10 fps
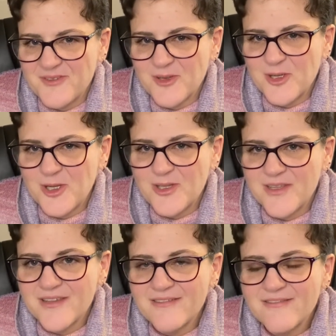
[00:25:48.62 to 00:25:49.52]

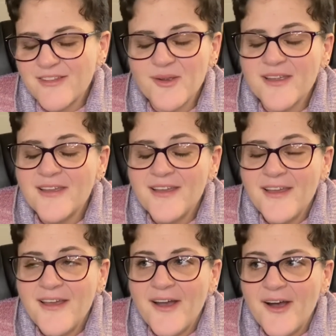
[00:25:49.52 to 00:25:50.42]
cuddling, sorry.
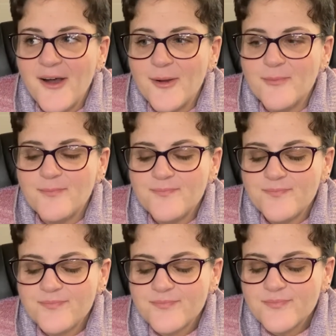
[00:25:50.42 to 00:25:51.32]

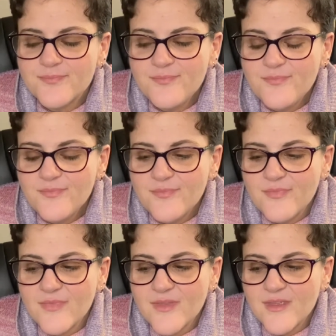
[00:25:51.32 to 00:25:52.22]

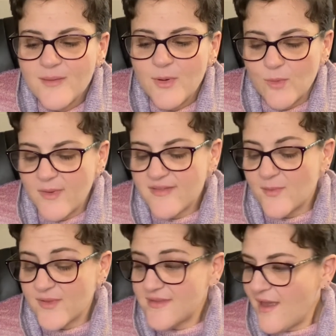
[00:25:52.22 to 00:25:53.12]
But when my son
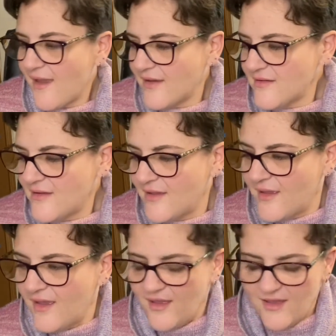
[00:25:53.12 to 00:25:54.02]
was 9,
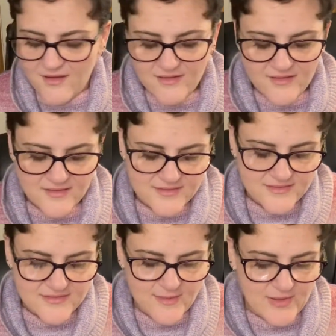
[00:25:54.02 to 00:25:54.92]

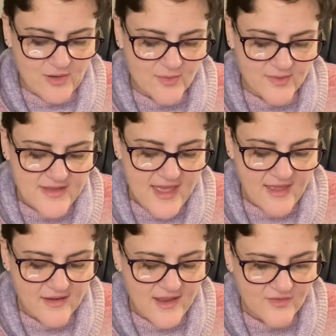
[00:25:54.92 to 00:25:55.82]
and my daughter was
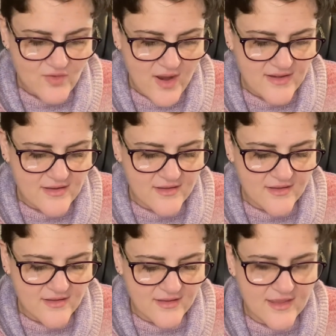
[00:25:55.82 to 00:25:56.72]
10, I tried to
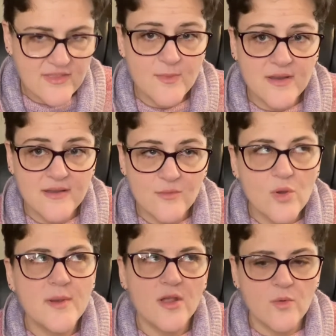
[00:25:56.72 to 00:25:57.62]
get them into, well,
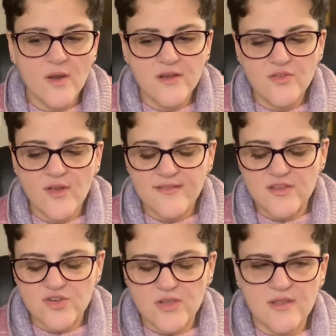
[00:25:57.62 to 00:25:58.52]
my daughter wanted to try
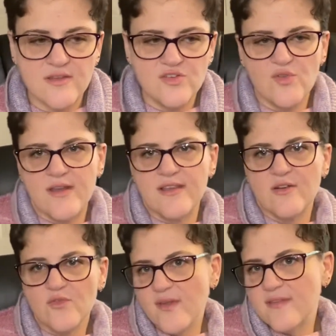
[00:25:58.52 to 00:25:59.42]
stitching, and she tried to get her
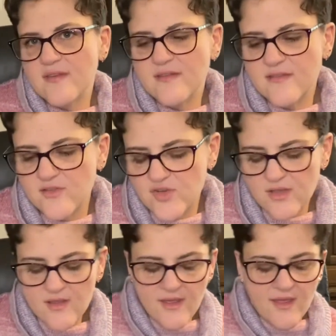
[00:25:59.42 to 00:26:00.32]
friends into stitching,
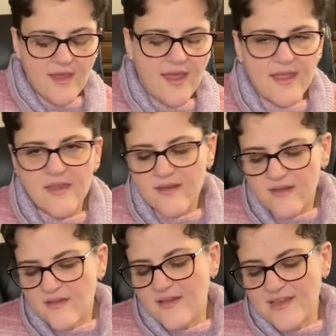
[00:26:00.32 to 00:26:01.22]
and
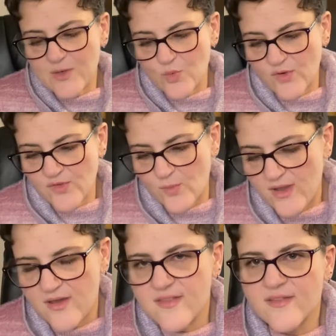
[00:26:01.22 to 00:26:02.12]
it work so
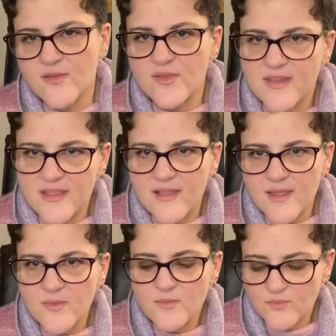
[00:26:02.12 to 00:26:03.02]
well. And so then
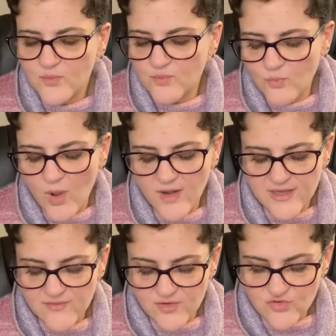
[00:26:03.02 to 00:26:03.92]
Eli wanted to
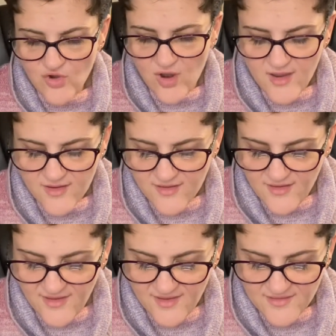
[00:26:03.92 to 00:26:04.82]
give it a try,
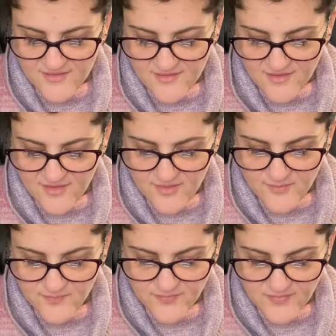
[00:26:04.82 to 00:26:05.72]
and
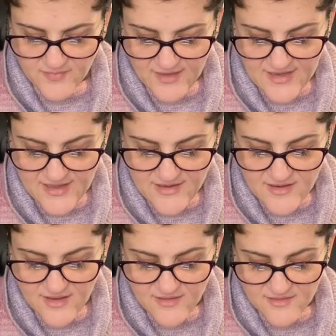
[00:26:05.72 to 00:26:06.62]
he did.
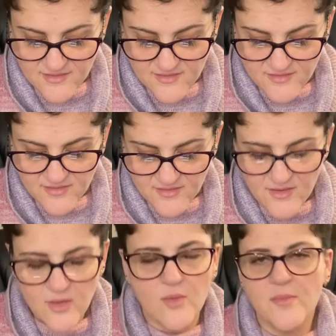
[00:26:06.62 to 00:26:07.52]
And
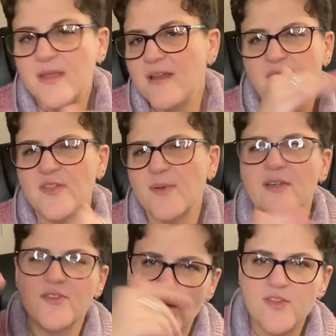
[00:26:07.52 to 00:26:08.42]
I'm getting on this
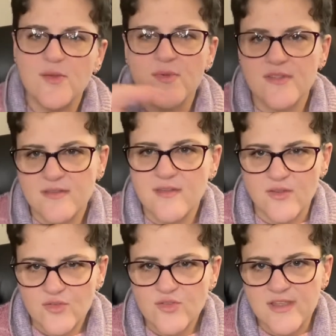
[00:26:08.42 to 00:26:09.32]
because Toasty was,
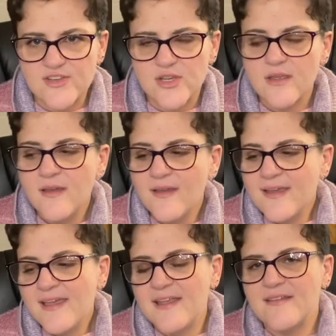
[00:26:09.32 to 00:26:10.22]
he's stitching,
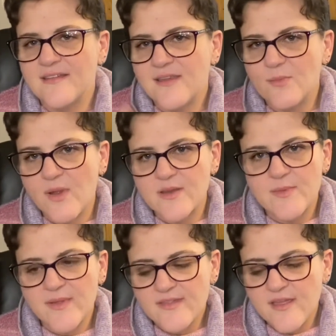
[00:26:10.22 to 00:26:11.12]
and it reminded me
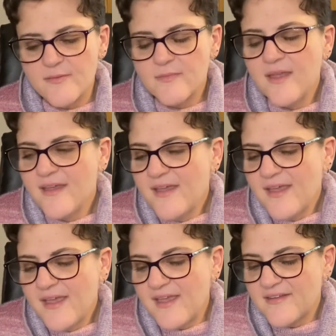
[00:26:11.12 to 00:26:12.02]
of my son,
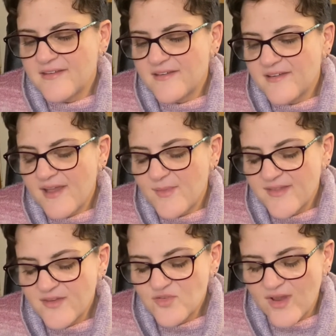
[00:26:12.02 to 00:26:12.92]
and how my
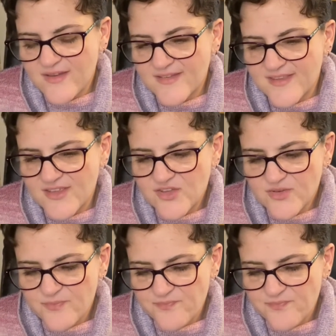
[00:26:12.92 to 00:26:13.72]
son tried to stitch.